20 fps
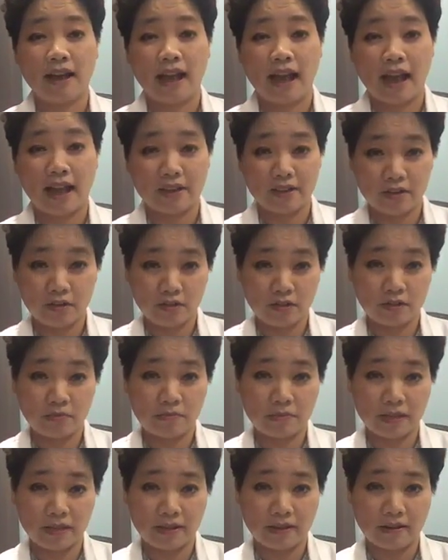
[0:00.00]
I used to
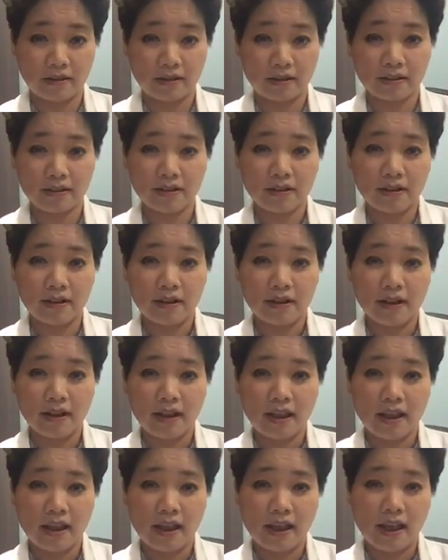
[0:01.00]
be there
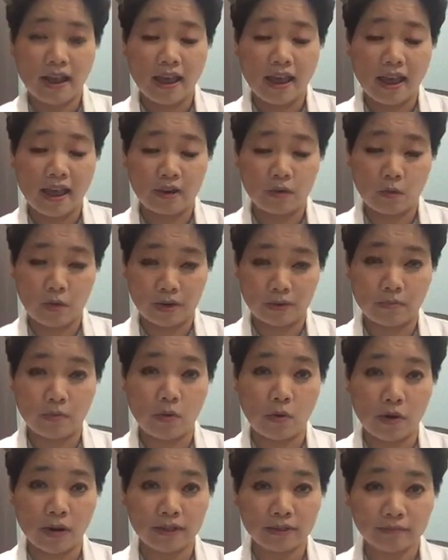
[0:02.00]
at one
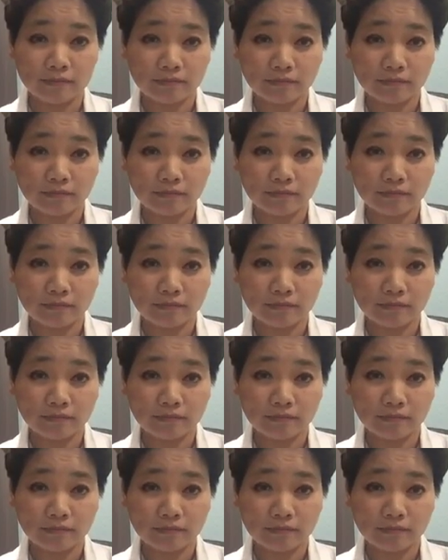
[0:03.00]
point.